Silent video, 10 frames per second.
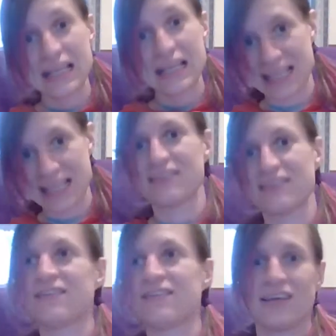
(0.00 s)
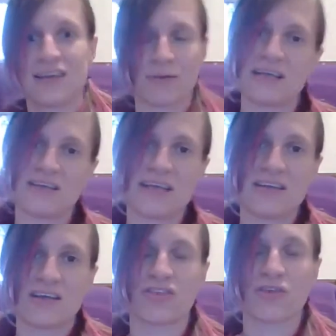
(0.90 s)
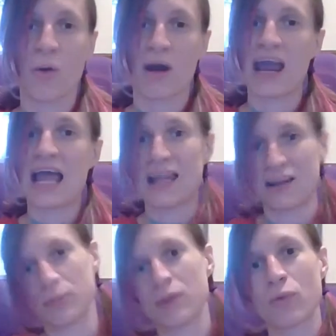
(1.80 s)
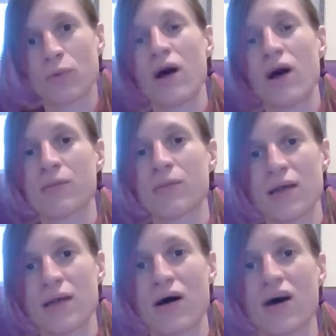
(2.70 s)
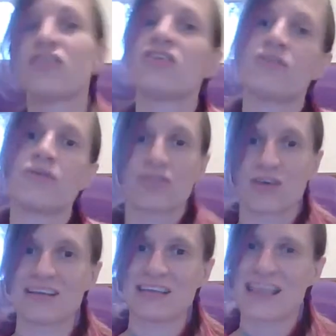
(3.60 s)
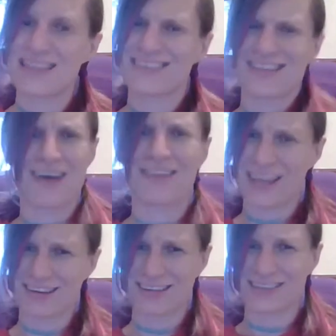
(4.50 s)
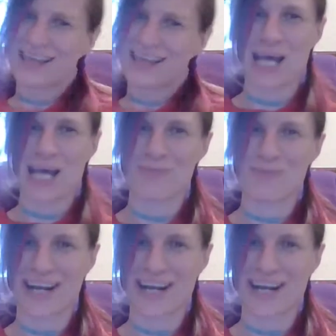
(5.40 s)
Yes, you know, it does require a little bit more work on my part to sort of try to get things out there and better